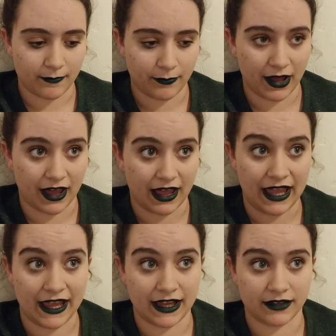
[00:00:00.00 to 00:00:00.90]

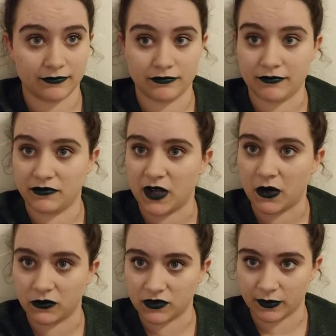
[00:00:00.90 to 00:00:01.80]
By
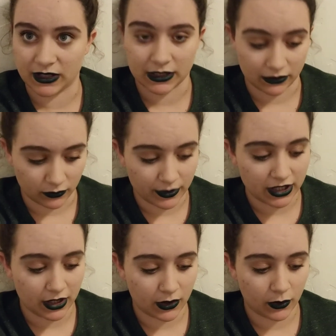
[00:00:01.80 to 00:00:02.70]
notes written on the
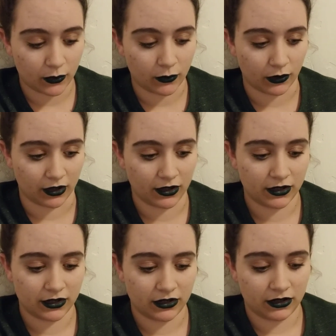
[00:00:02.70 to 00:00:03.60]
window or
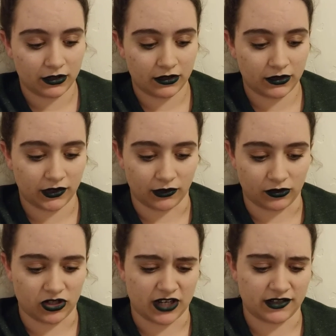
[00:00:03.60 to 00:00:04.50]

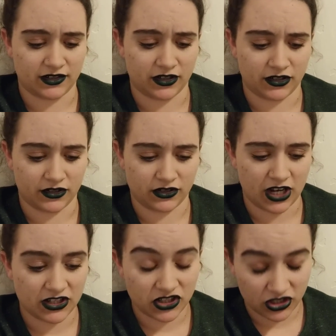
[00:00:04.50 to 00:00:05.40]
little
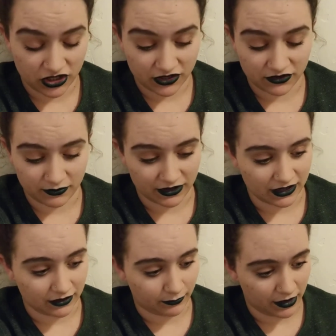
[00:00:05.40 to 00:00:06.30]
gestures with
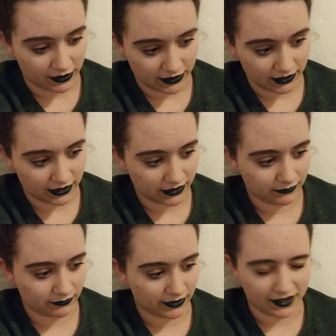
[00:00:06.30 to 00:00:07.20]
the bundt,
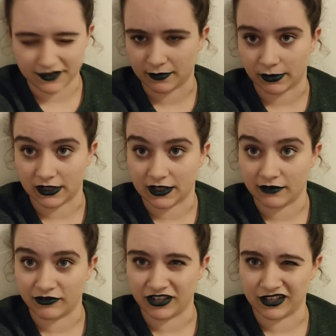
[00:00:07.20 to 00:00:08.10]
because the bundt
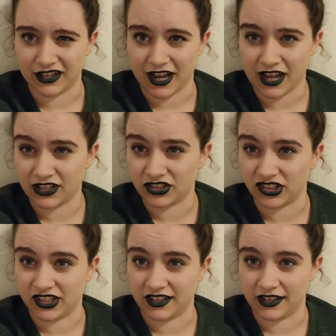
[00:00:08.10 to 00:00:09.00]
never
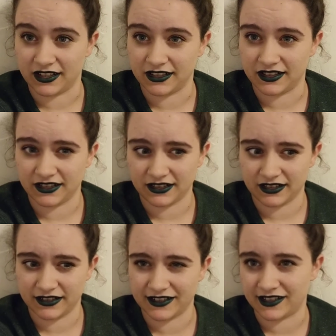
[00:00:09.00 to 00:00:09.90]
actually
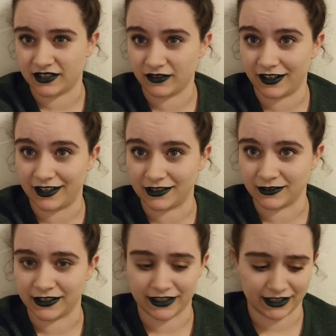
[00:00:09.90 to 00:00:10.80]
disintegrated
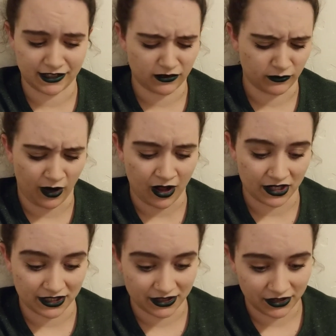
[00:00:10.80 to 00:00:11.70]
or anything or
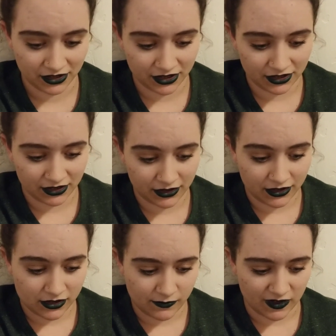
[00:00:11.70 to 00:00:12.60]
rotted.
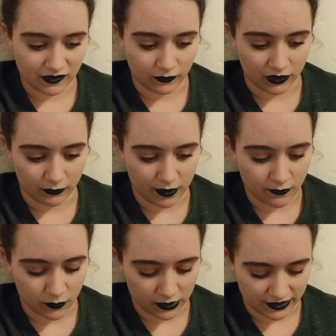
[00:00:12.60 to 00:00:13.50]
Makes you wonder
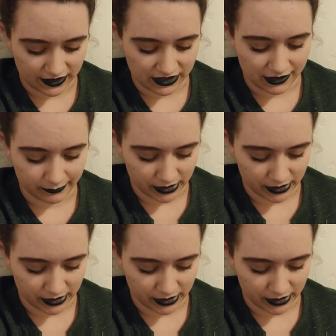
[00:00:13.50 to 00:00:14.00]
what was in the